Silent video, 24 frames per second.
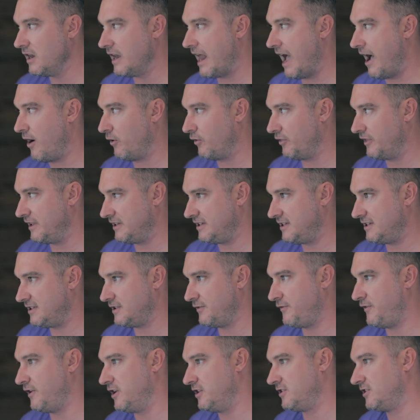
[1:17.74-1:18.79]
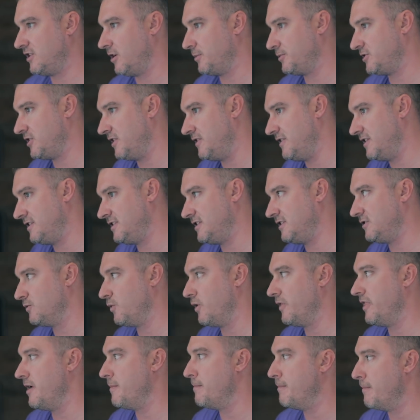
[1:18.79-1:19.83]
Now, this is the first option. This is the
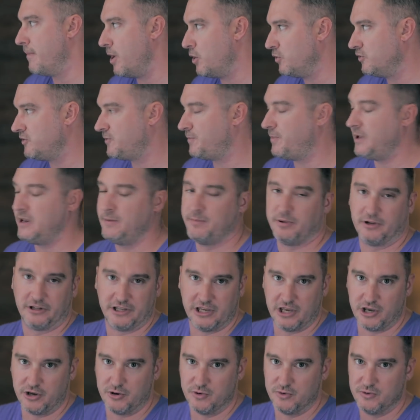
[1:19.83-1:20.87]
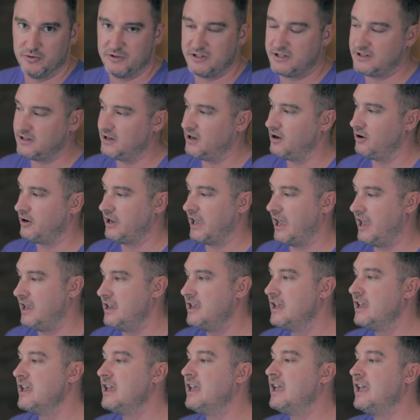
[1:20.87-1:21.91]
one that most people use,
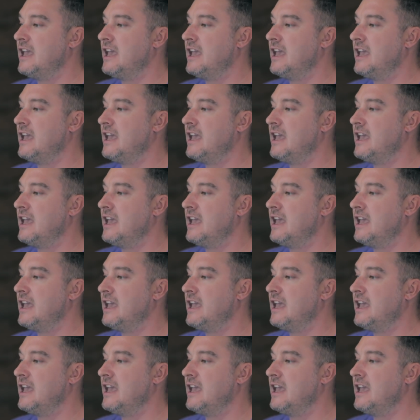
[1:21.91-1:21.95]
okay?